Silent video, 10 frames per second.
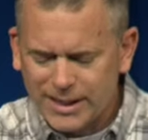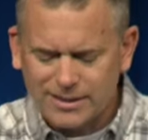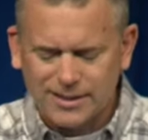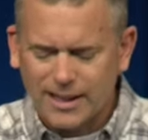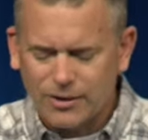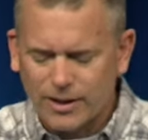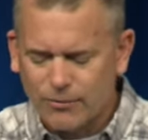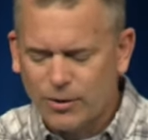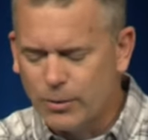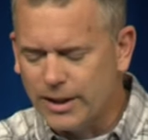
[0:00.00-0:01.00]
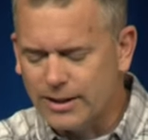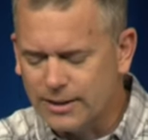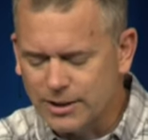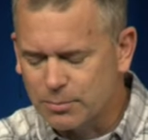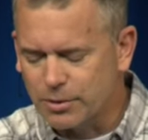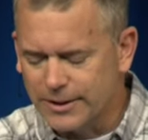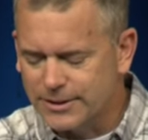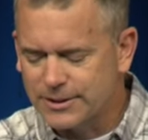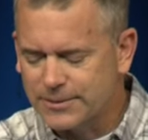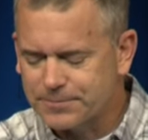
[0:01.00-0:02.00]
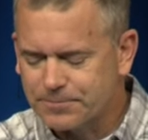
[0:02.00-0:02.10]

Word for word: get together every week in this place